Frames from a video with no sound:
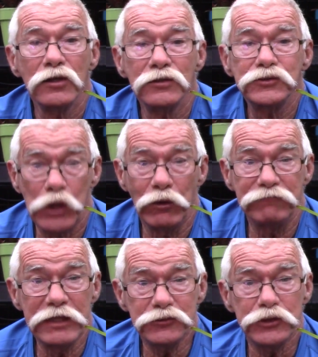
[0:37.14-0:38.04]
So
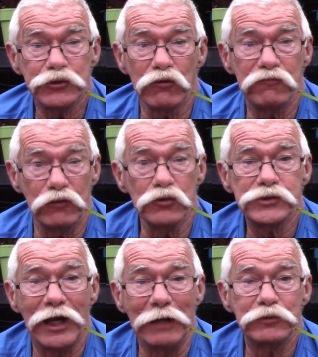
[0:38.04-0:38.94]
if this is your
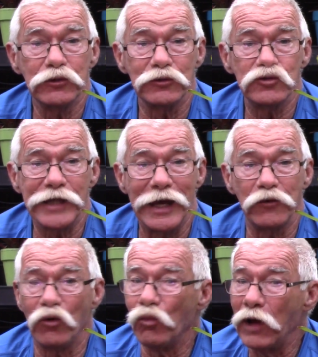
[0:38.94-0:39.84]
first time to the
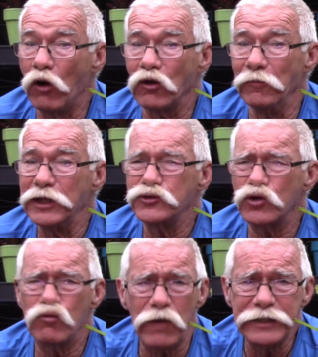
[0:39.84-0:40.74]
channel, welcome. It's
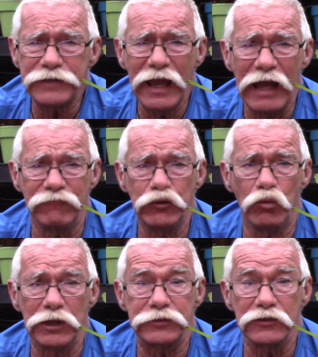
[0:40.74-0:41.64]
great to have
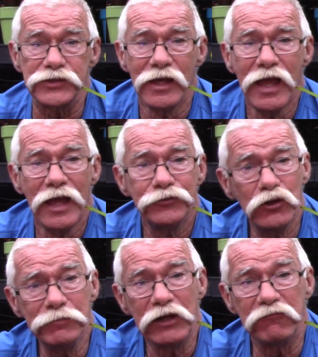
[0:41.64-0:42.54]
you with us.
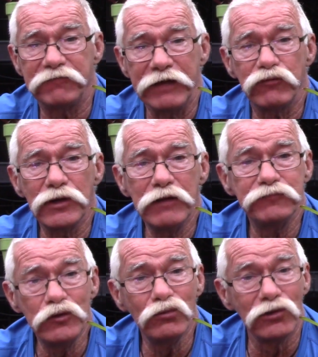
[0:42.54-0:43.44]
Do me a favor,
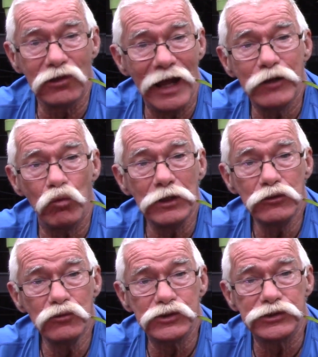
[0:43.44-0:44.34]
if you like
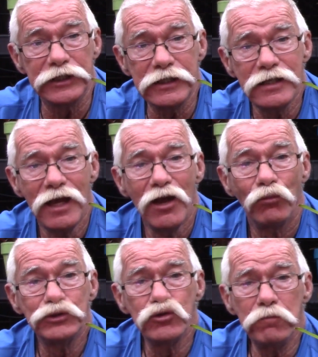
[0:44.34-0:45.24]
what you see,
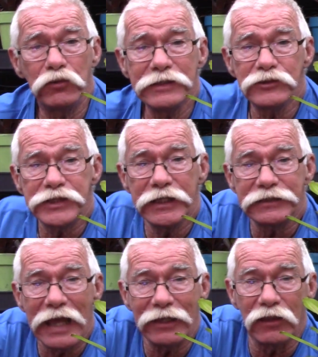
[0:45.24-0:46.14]
would you please
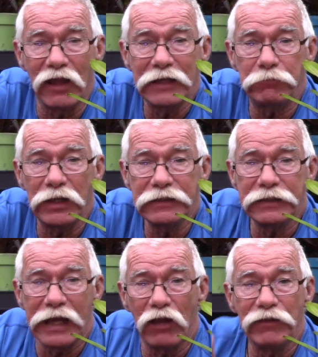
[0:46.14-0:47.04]
hit that like
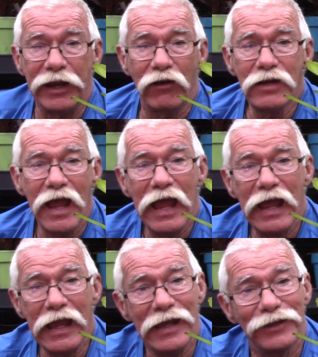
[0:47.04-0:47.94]
button down there?
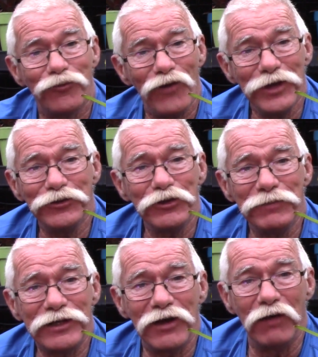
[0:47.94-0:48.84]
And why don't you
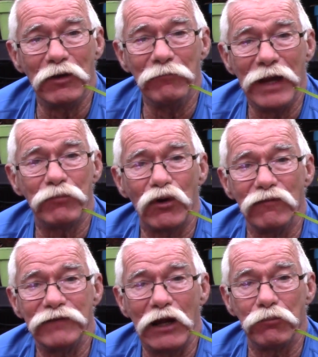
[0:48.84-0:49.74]
become a member
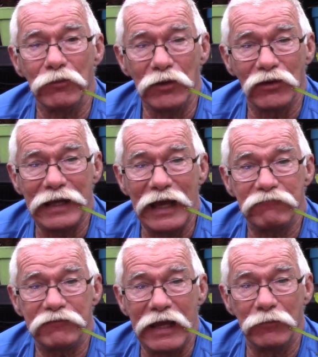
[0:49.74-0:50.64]
of our
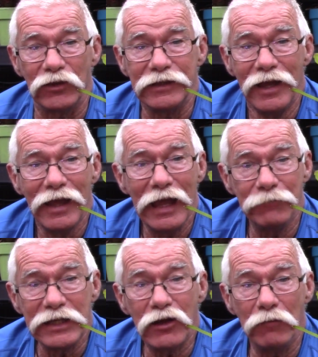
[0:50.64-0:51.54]
Bromeliad family
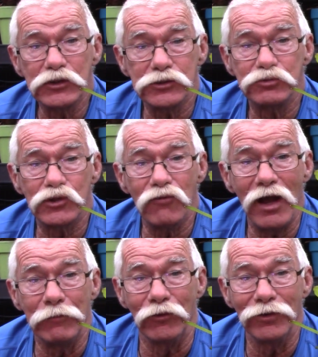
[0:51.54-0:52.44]
and become a
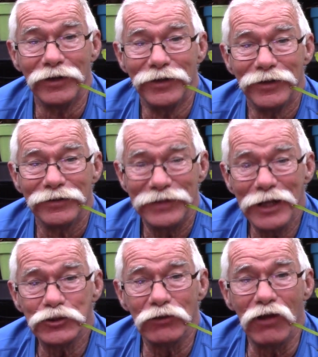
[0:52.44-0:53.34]
subscriber?
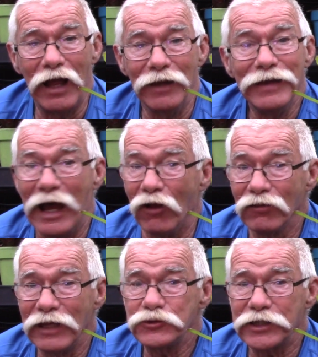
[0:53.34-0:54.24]
Thanks a lot. Now,
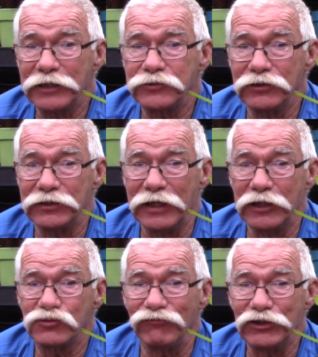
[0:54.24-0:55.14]
let's get to
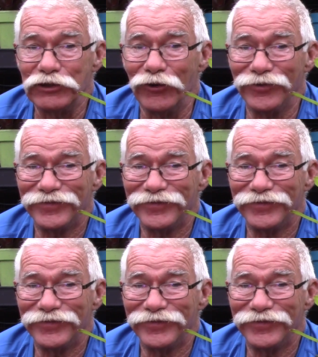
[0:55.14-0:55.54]
today's video.